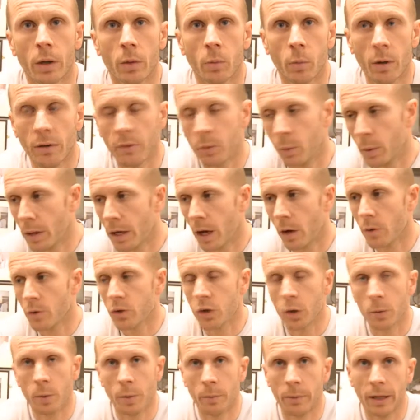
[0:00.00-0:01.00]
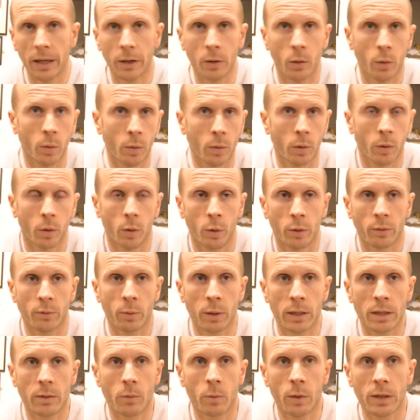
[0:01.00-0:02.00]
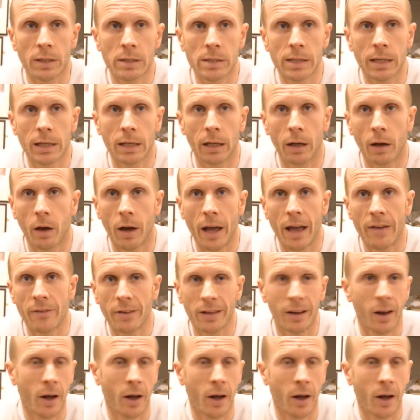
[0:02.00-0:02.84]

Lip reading: Whether we go super mid or if we stick at light heavy.